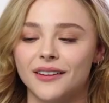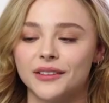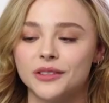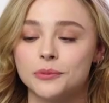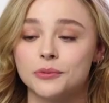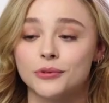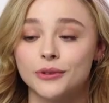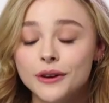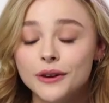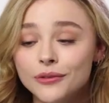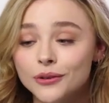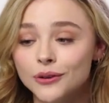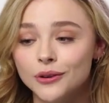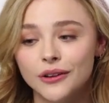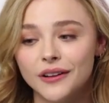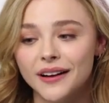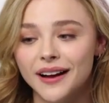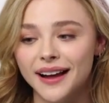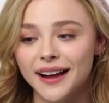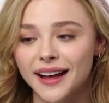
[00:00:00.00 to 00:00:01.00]
on the
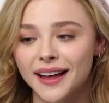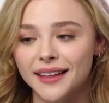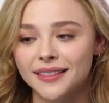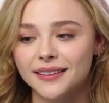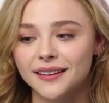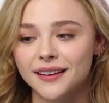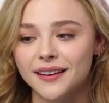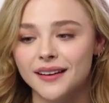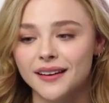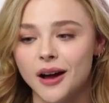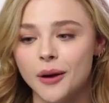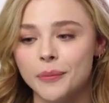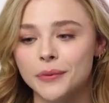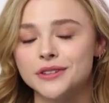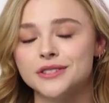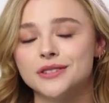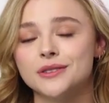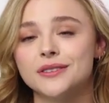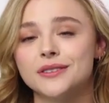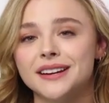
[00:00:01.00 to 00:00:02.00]
peripheral, I had the
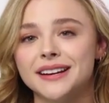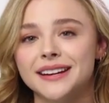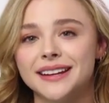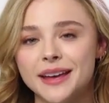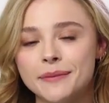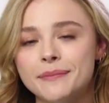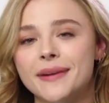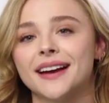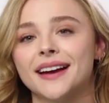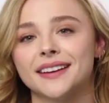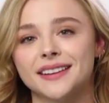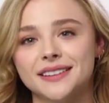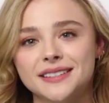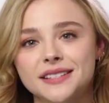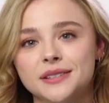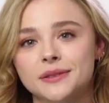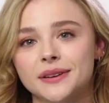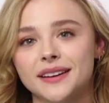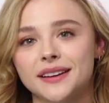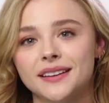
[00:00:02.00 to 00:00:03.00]
opportunity to get back
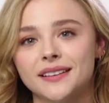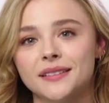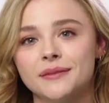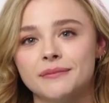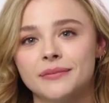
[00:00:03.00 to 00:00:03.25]
into it.